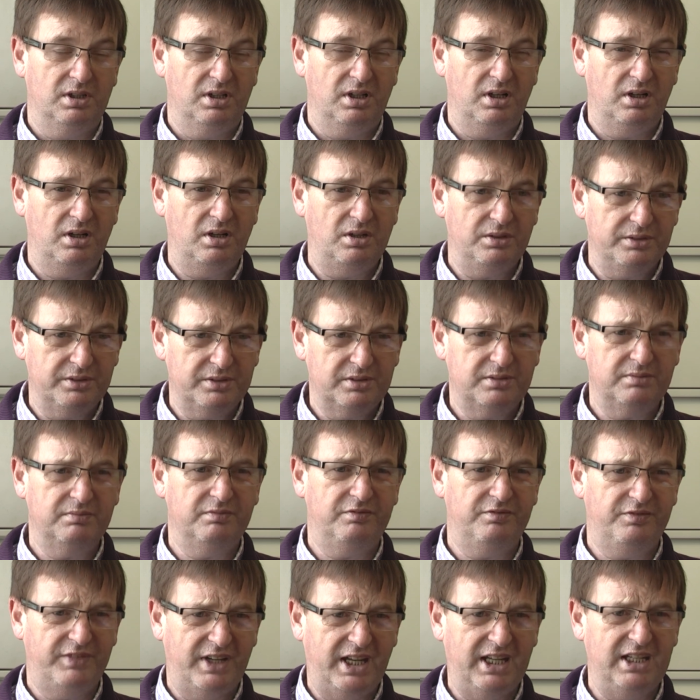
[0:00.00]

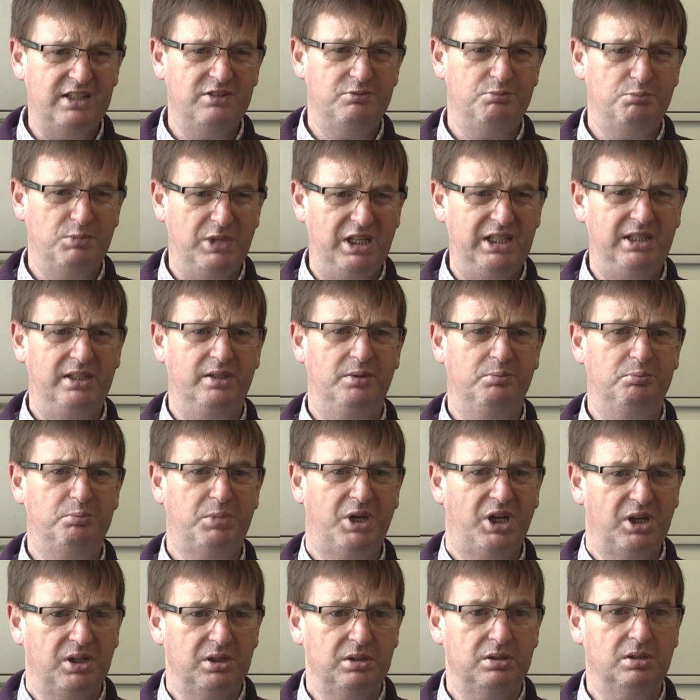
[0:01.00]
105 million
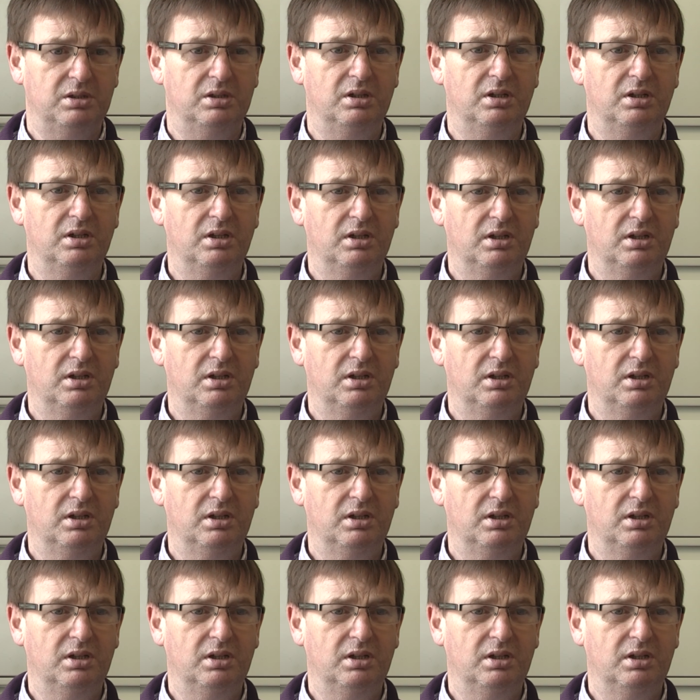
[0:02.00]
pound